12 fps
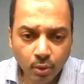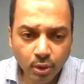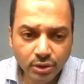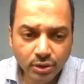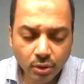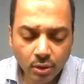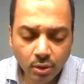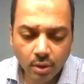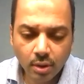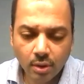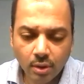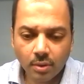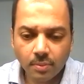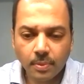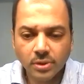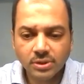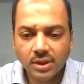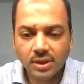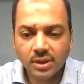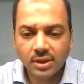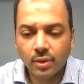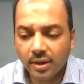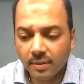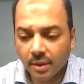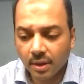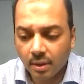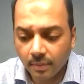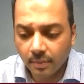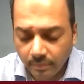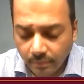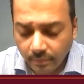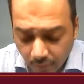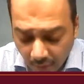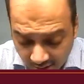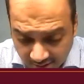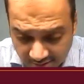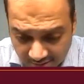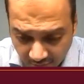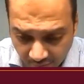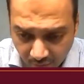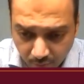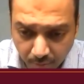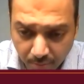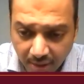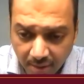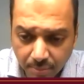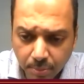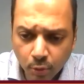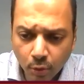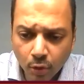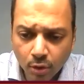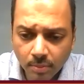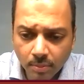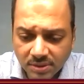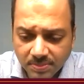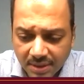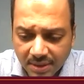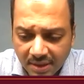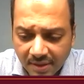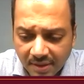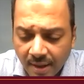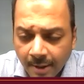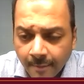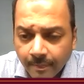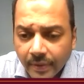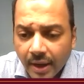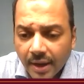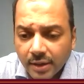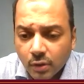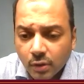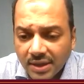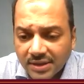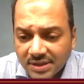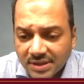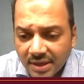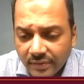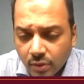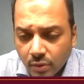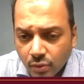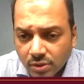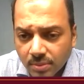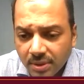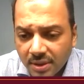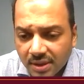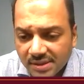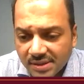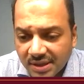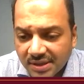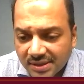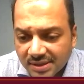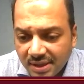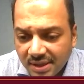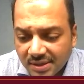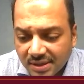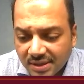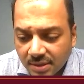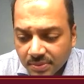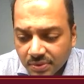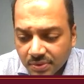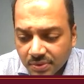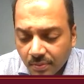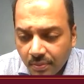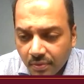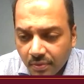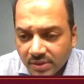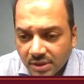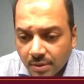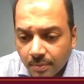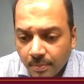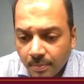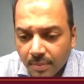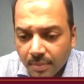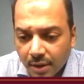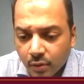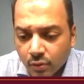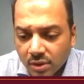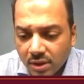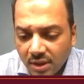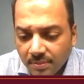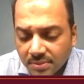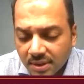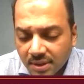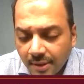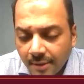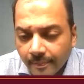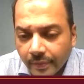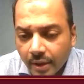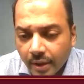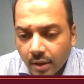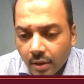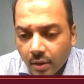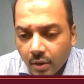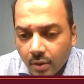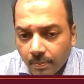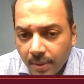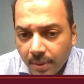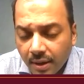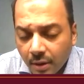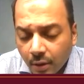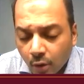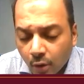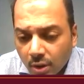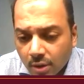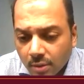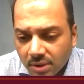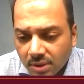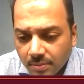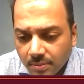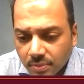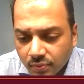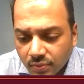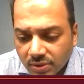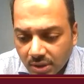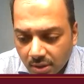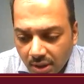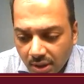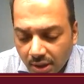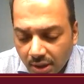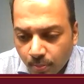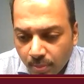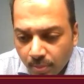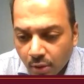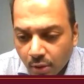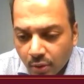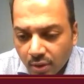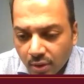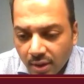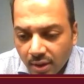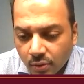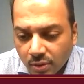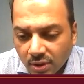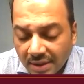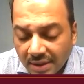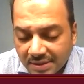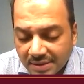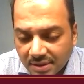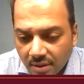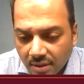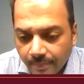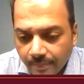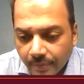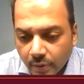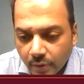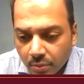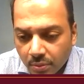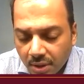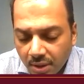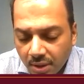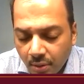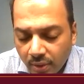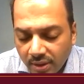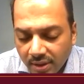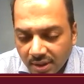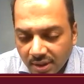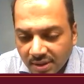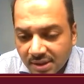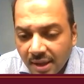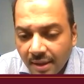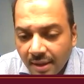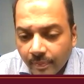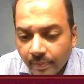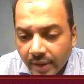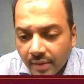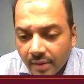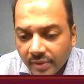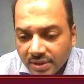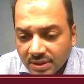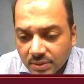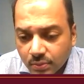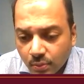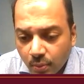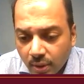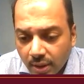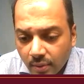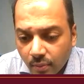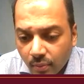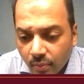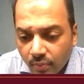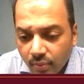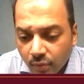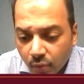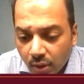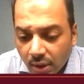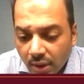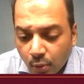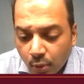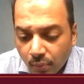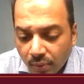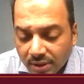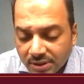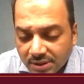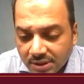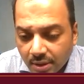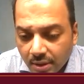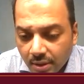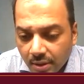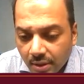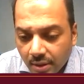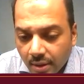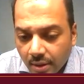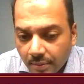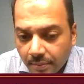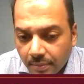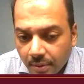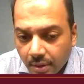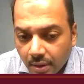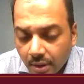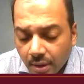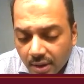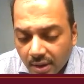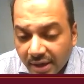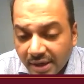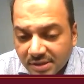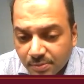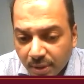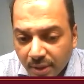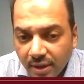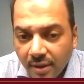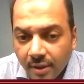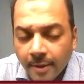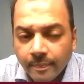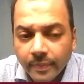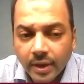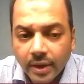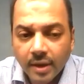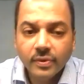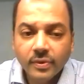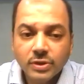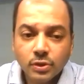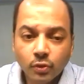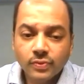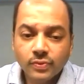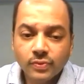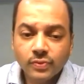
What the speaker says: bullish on or positive on Indian markets from a medium to long-term perspective, I thought I'll share with you some interesting insights in terms of which are the big macro themes or big long-term themes which are likely to play out in India over the next 10, 20 years, and which is where we would like to invest our clients' money, and which looks